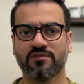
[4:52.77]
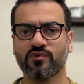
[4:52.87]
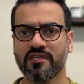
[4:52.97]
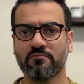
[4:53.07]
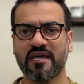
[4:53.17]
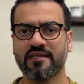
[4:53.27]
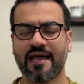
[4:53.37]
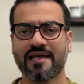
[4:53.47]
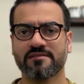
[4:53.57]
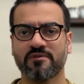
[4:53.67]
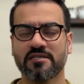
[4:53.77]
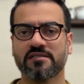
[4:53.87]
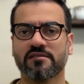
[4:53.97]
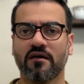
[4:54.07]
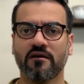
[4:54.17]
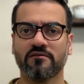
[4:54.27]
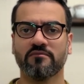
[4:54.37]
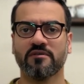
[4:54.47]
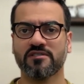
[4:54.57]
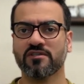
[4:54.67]
three main aspects:
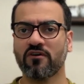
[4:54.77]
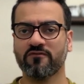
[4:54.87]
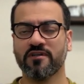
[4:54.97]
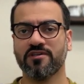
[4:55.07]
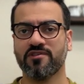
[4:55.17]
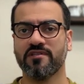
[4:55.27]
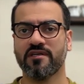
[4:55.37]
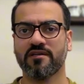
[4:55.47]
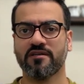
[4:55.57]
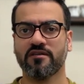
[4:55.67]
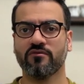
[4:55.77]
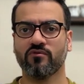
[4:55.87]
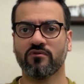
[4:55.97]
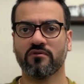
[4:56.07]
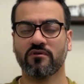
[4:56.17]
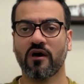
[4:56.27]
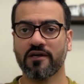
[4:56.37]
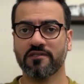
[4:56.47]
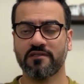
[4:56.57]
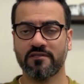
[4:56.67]
software engineering or
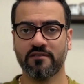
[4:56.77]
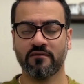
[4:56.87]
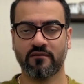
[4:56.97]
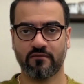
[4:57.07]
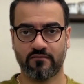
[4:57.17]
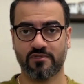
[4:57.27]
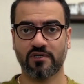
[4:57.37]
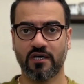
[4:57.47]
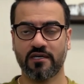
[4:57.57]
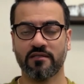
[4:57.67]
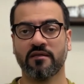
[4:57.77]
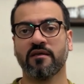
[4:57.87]
IT side,